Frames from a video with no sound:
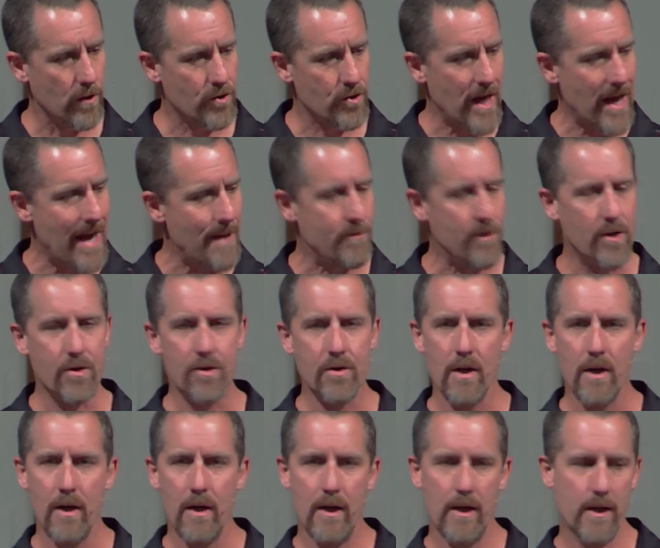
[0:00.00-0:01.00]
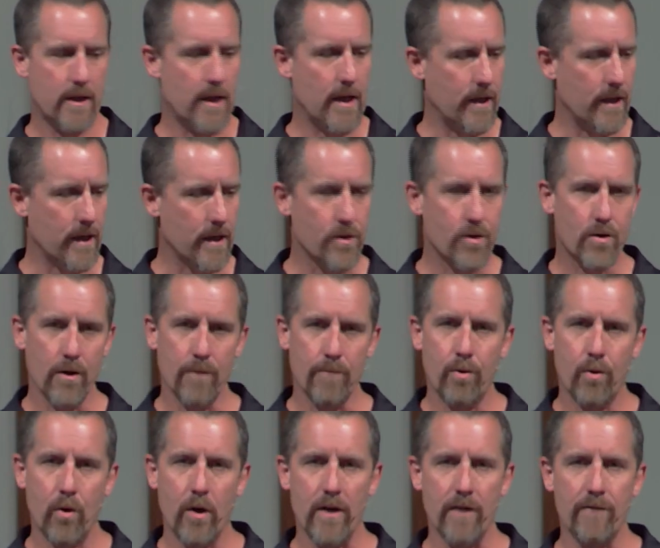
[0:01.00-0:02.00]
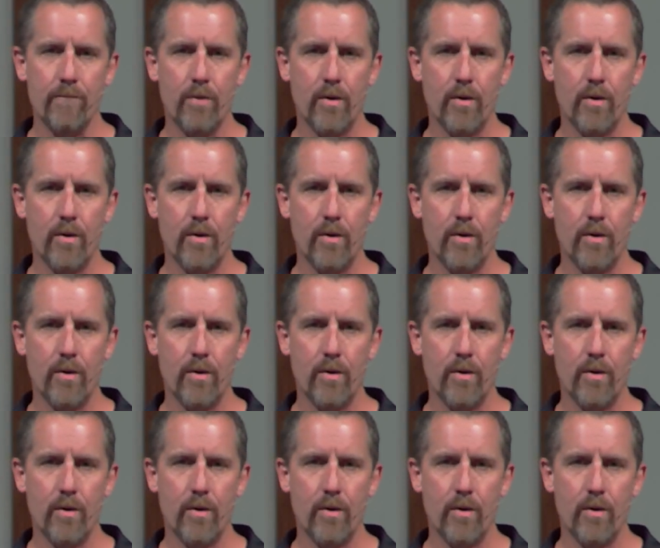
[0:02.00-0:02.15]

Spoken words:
chapters, getting us to the point of